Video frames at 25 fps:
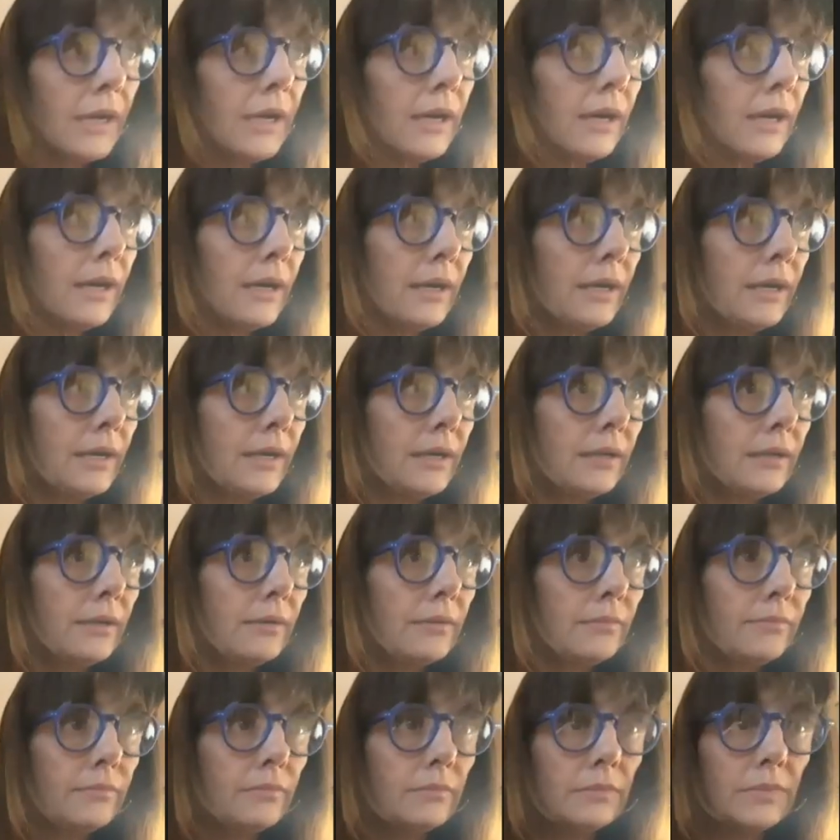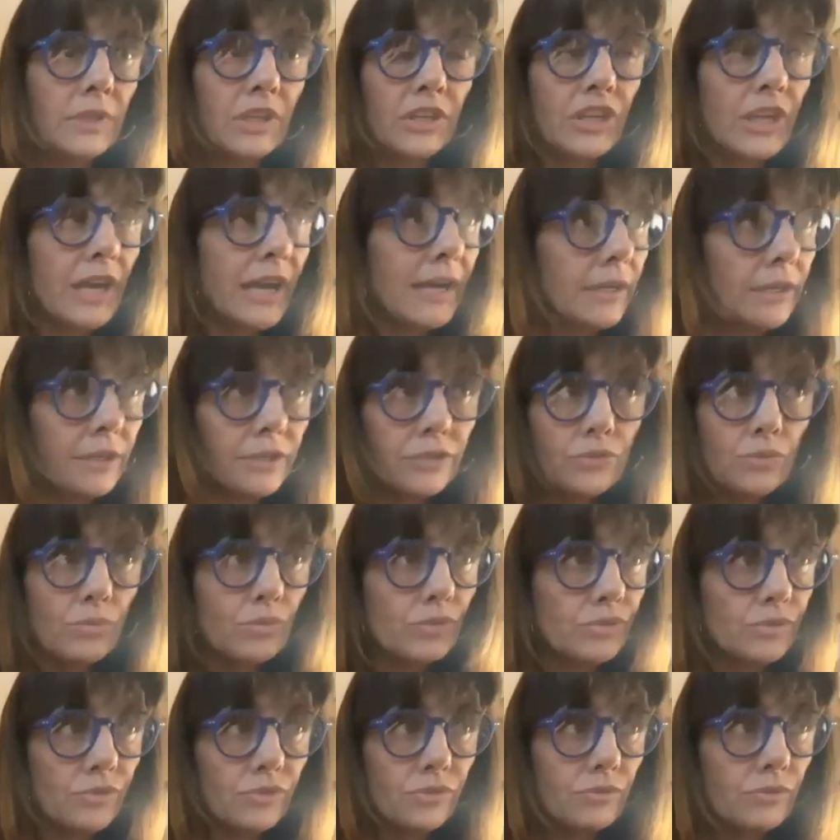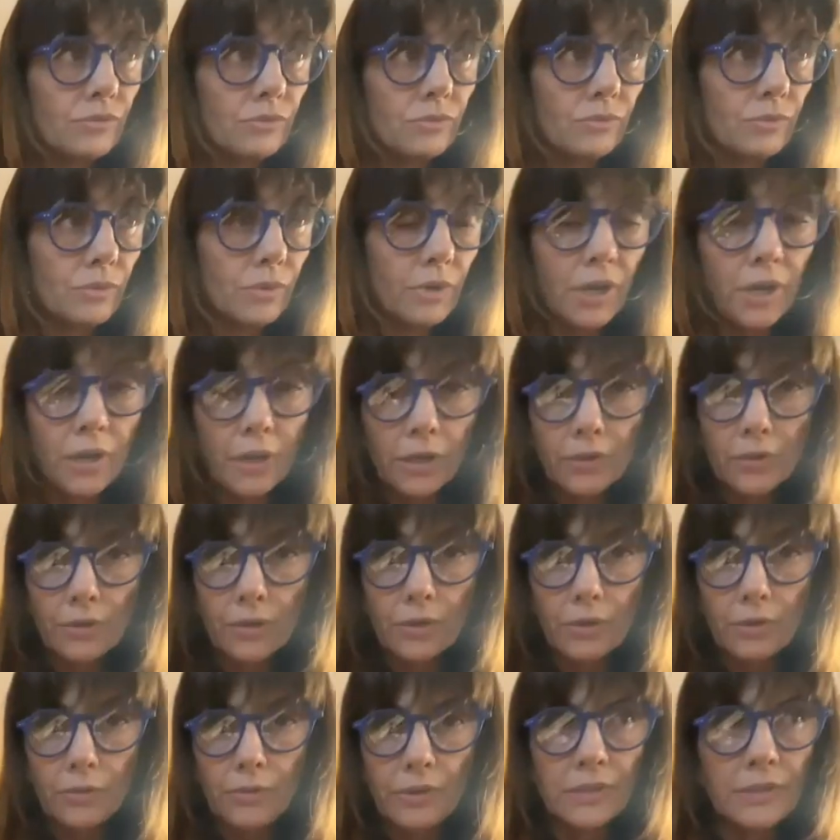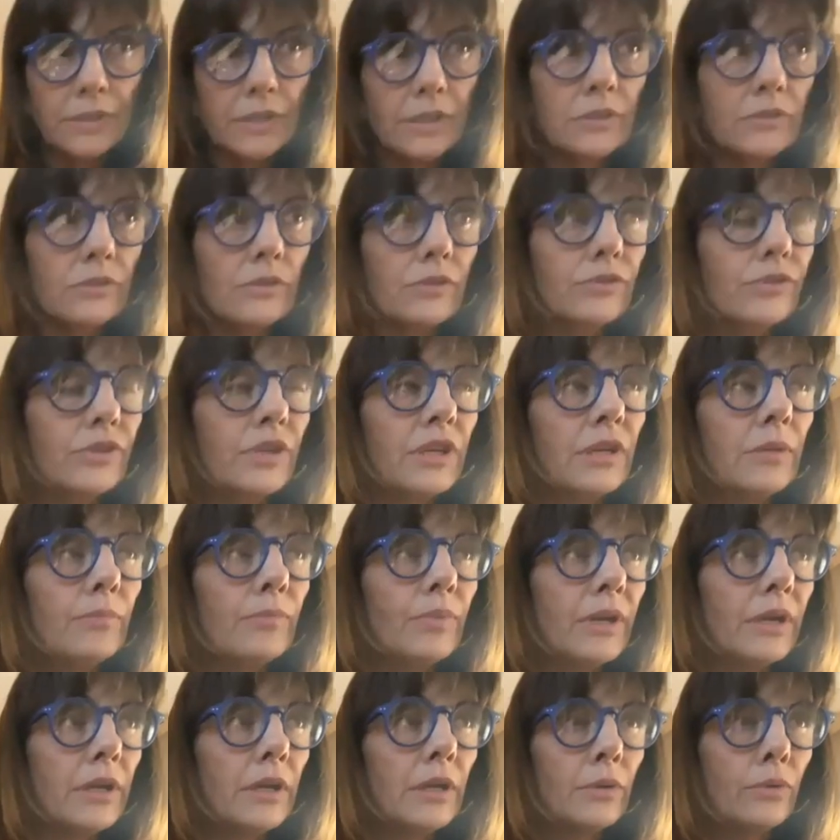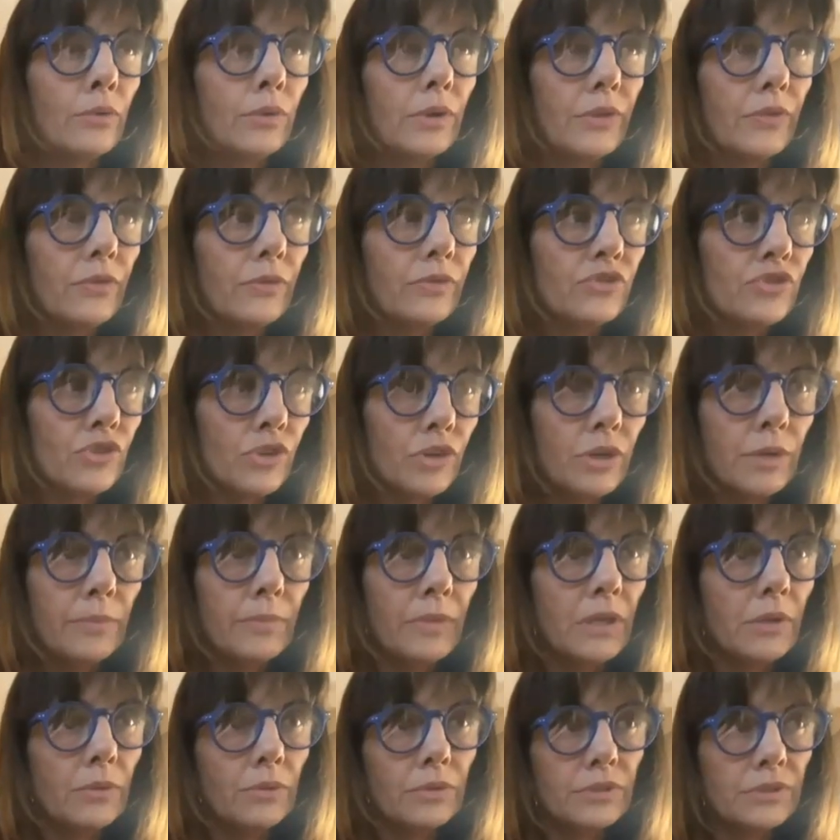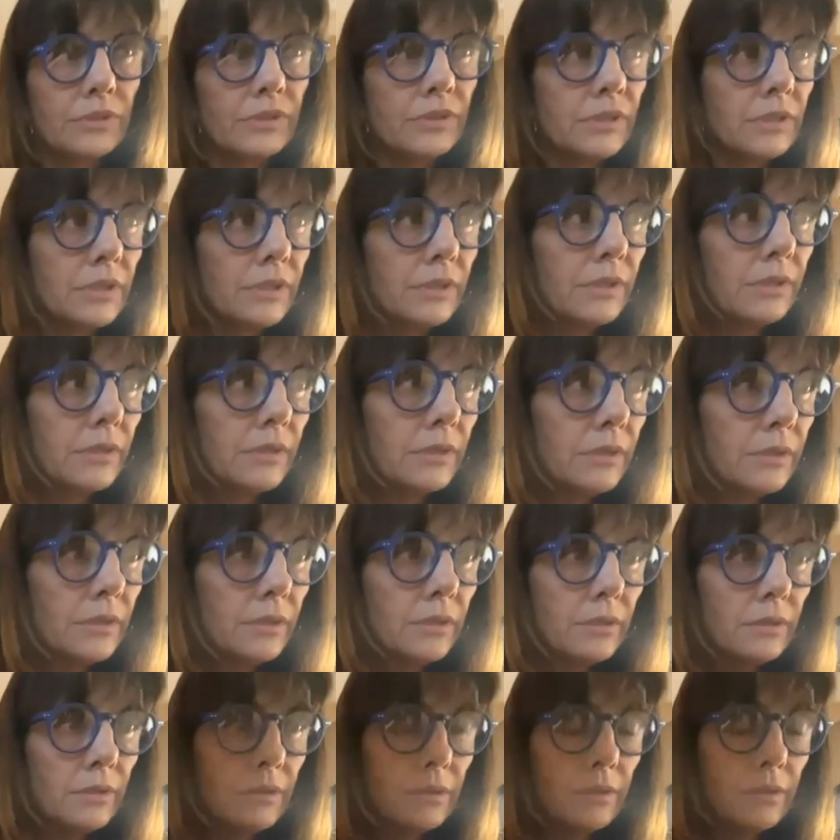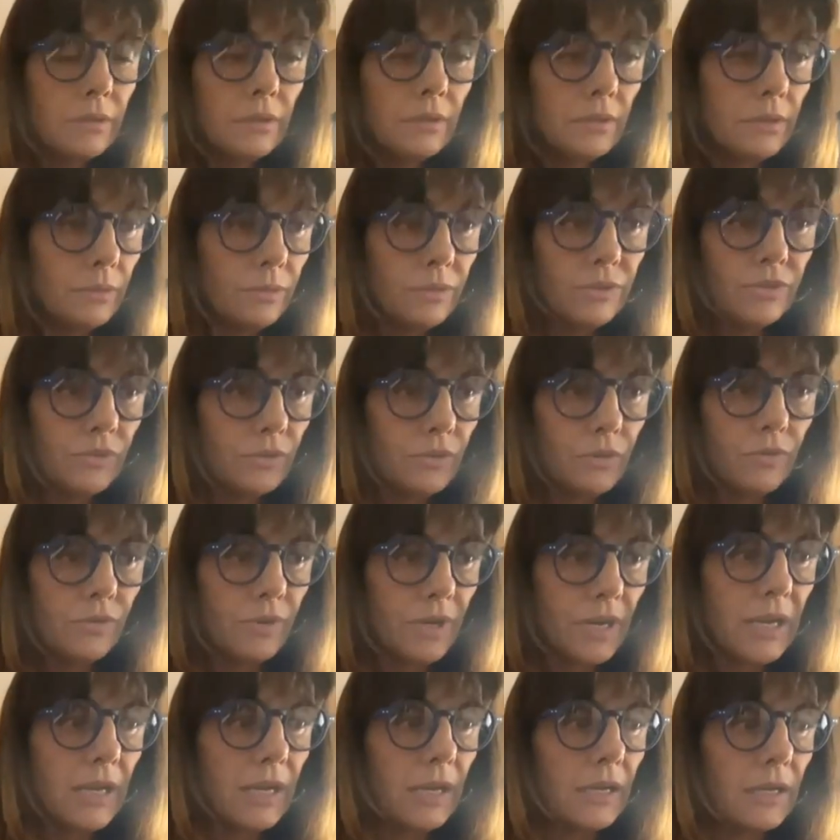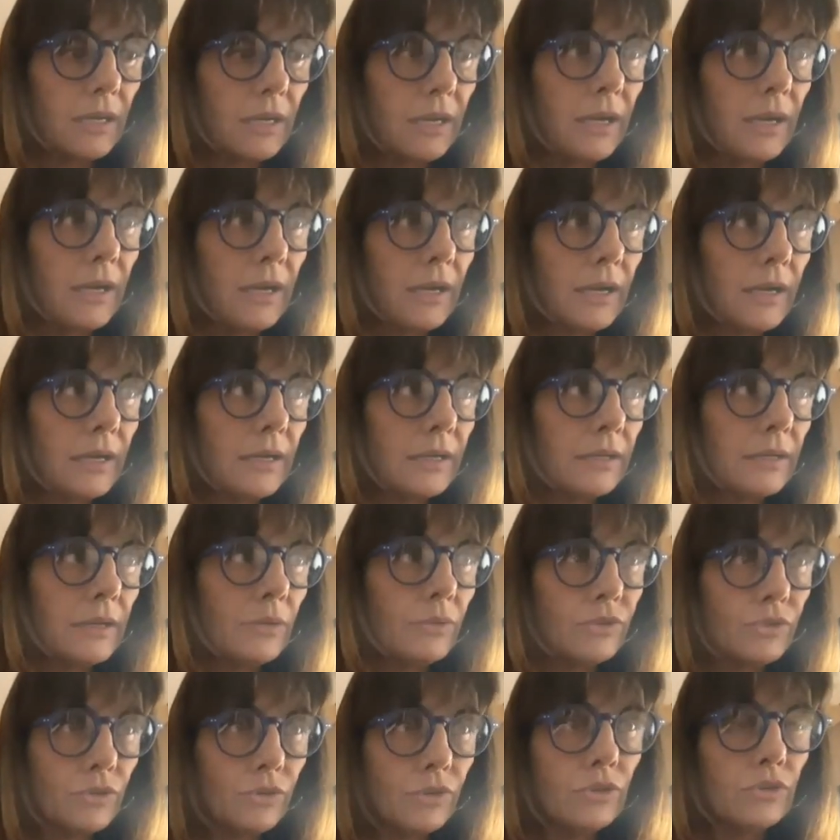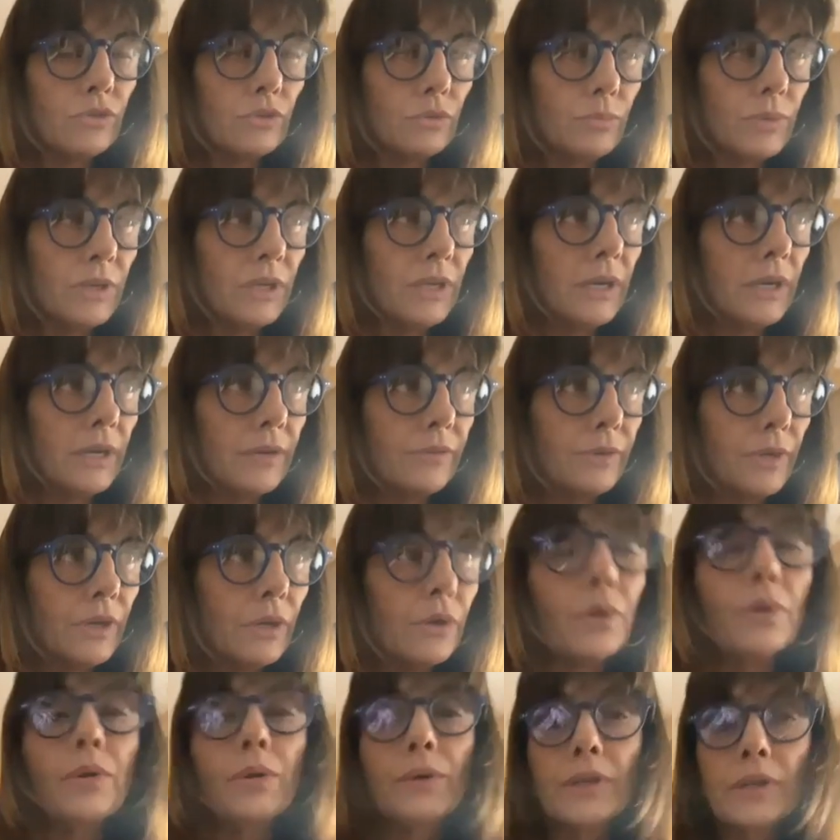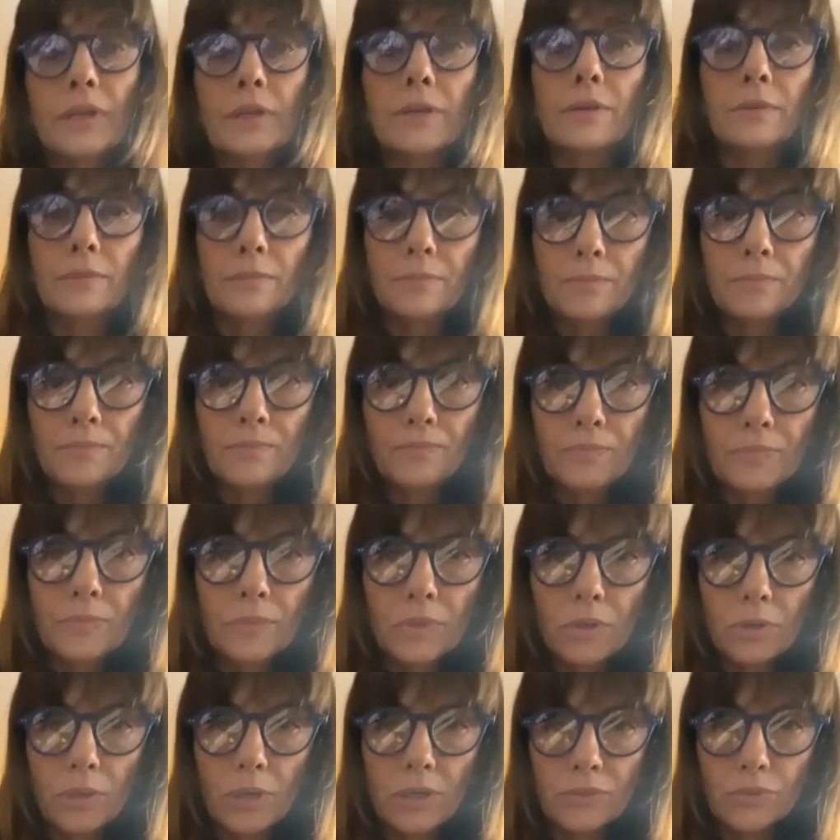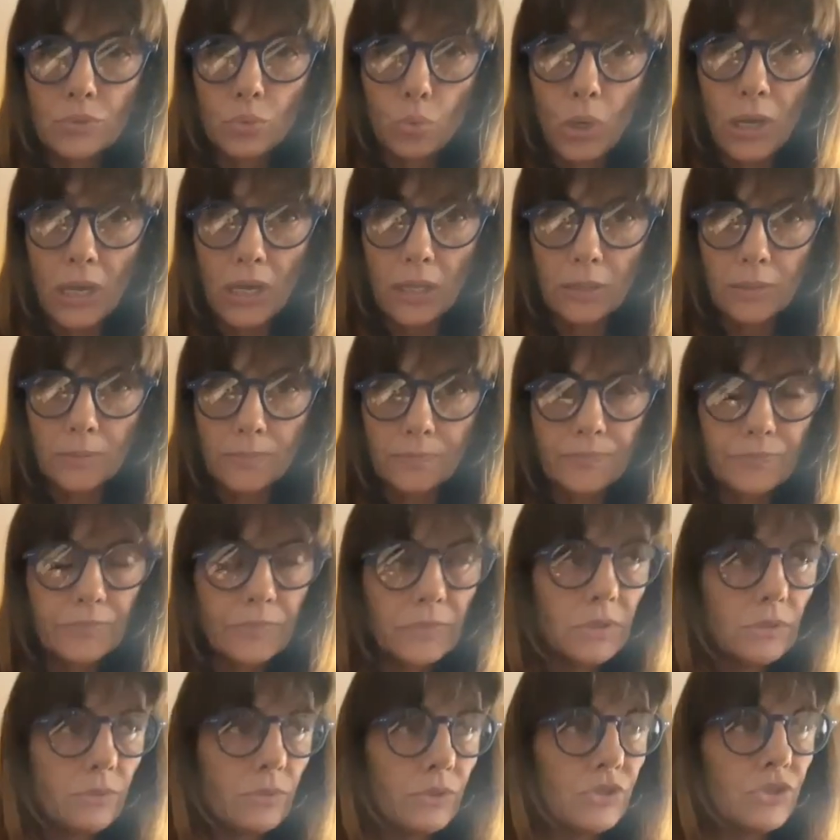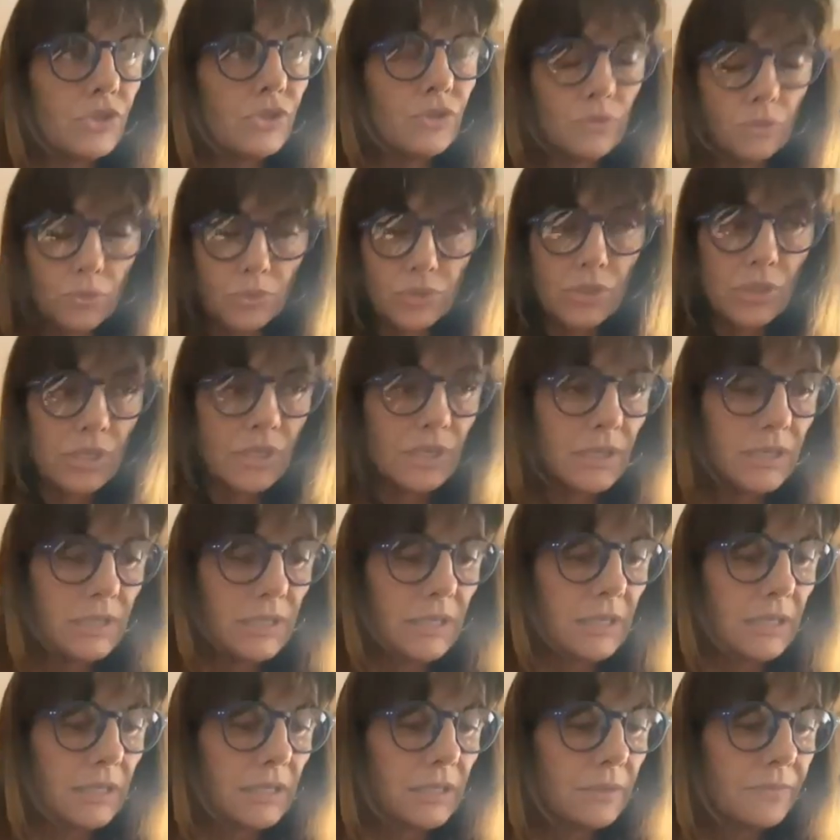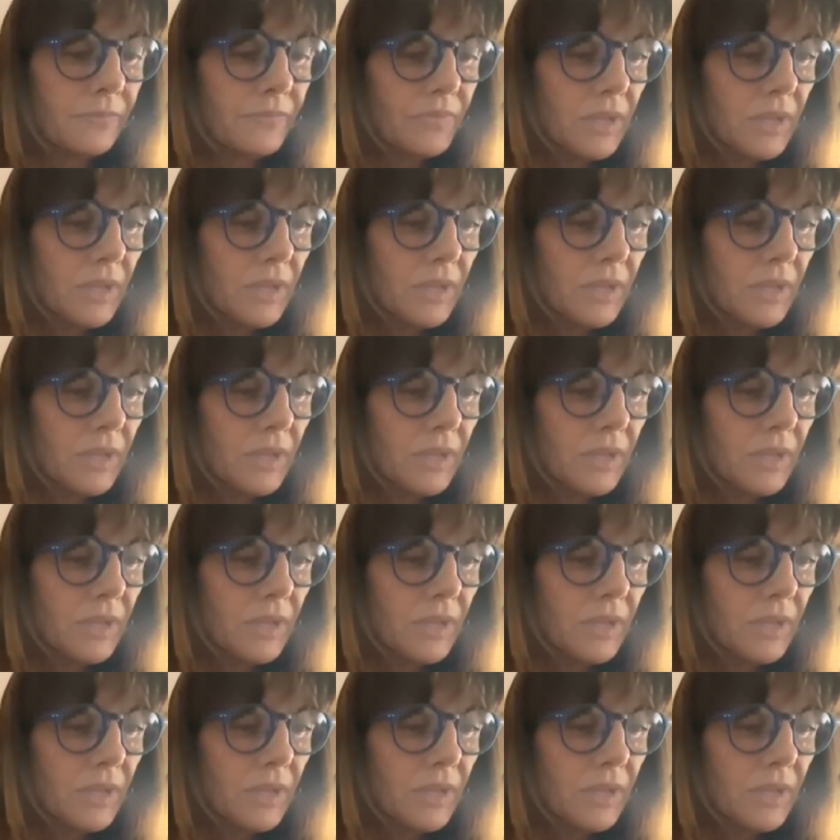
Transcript: The youngest was Roy Hargrove, and then to see him playing with Jeremy was great. And it was going to be a recording as well, which I did.